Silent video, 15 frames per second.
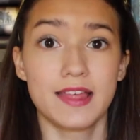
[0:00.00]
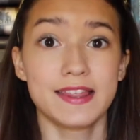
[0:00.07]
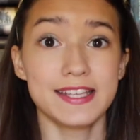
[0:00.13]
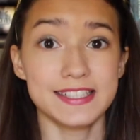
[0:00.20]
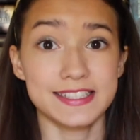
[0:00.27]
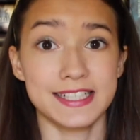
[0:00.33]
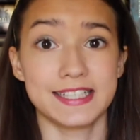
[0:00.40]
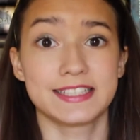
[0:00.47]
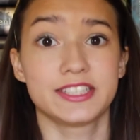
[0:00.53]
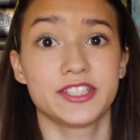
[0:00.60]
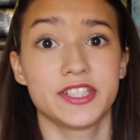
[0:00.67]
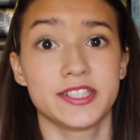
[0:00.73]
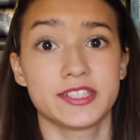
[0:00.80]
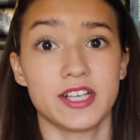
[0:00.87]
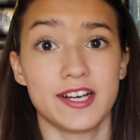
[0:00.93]
This next
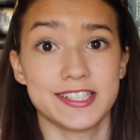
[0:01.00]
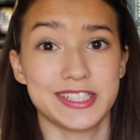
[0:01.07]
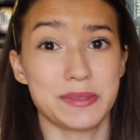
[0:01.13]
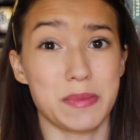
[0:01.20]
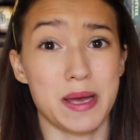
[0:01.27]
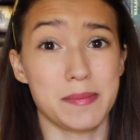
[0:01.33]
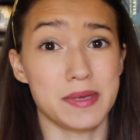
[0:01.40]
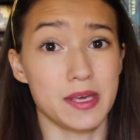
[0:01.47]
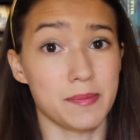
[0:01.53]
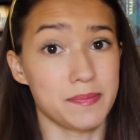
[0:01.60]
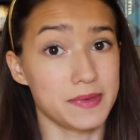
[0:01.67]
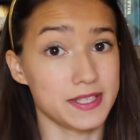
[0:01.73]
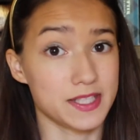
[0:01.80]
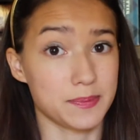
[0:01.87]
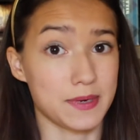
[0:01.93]
series also might be a
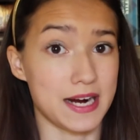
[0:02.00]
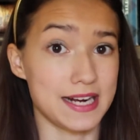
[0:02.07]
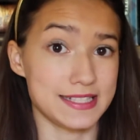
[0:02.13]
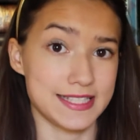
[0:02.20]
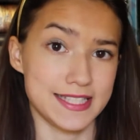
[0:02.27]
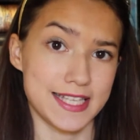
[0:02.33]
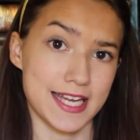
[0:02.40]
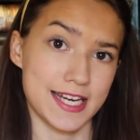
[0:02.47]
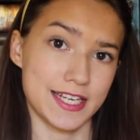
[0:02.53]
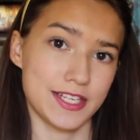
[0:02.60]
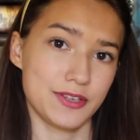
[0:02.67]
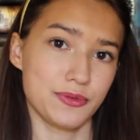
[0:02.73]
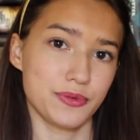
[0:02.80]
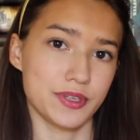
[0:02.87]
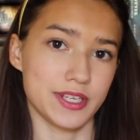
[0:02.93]
bit surprising that I
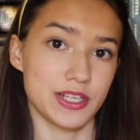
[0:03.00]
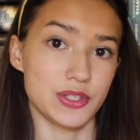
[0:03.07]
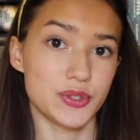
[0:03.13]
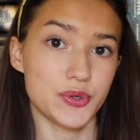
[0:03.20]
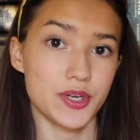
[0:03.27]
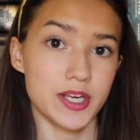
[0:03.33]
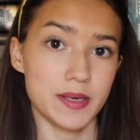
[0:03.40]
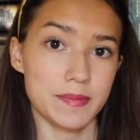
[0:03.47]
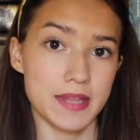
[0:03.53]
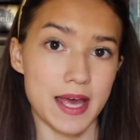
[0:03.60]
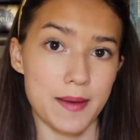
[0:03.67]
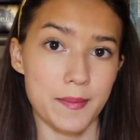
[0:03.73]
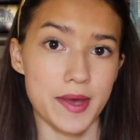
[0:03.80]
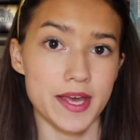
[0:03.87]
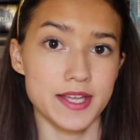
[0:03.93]
didn't really enjoy them
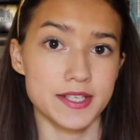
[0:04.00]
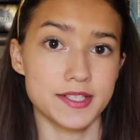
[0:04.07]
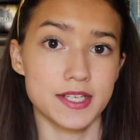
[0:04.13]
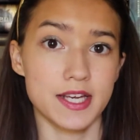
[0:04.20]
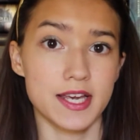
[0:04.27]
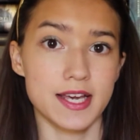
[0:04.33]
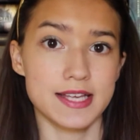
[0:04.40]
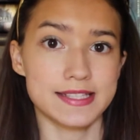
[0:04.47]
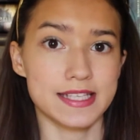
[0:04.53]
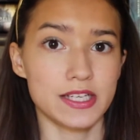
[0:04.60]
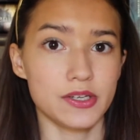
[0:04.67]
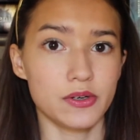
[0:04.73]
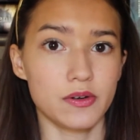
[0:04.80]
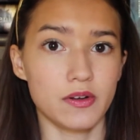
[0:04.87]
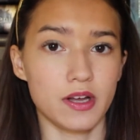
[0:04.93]
that much, because I
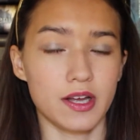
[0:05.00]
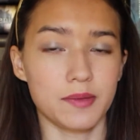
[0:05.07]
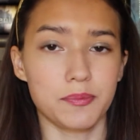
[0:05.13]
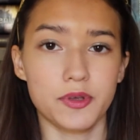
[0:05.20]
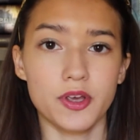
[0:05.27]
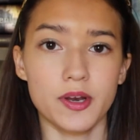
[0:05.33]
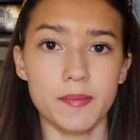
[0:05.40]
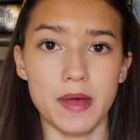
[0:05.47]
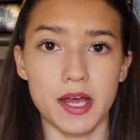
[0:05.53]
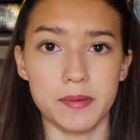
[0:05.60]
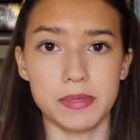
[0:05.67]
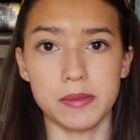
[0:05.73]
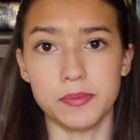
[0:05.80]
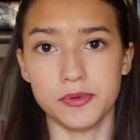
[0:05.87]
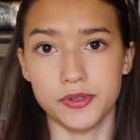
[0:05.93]
know a good amount
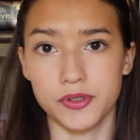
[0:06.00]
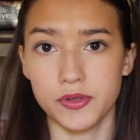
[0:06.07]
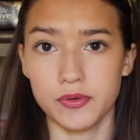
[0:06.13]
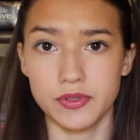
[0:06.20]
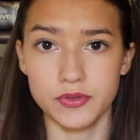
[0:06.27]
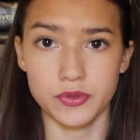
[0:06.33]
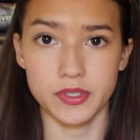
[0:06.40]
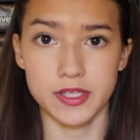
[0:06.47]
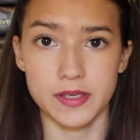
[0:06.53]
of people do enjoy